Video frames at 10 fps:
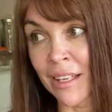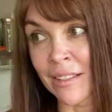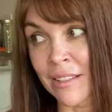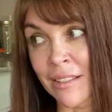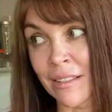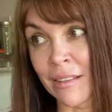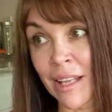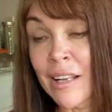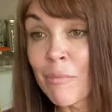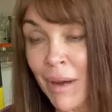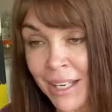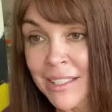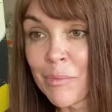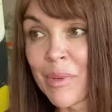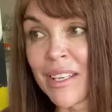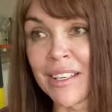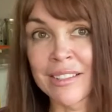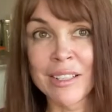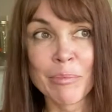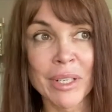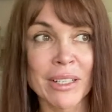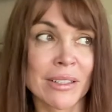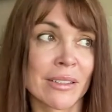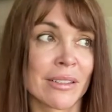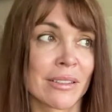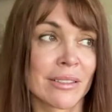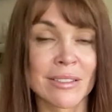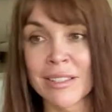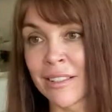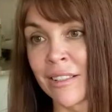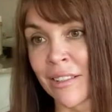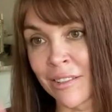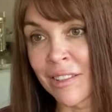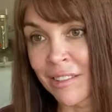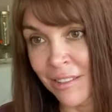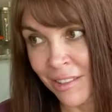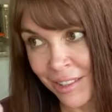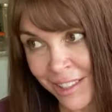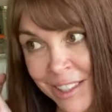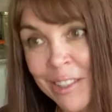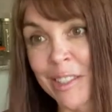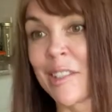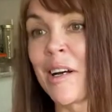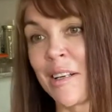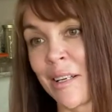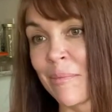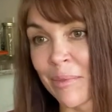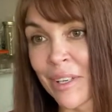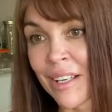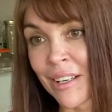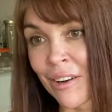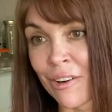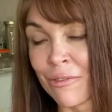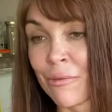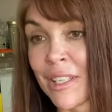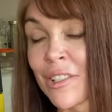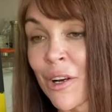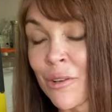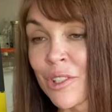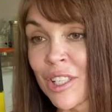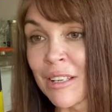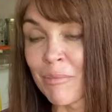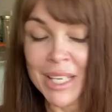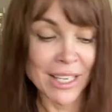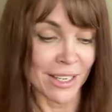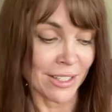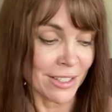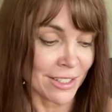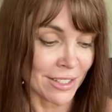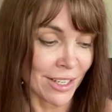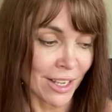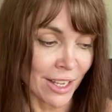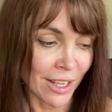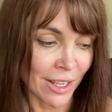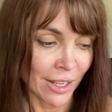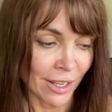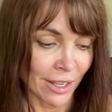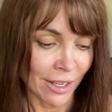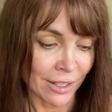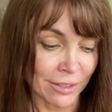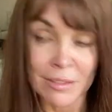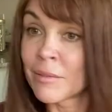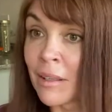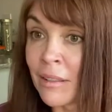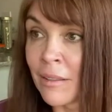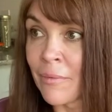That might be a typical stereotype of what coaching means. And